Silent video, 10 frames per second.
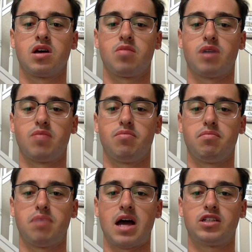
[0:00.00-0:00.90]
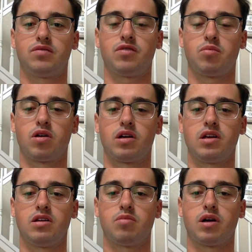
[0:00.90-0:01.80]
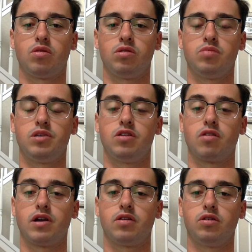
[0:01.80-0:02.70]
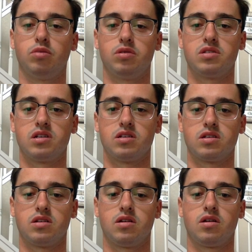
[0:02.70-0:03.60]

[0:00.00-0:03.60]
my passion for marketing and my goal to be a great global citizen.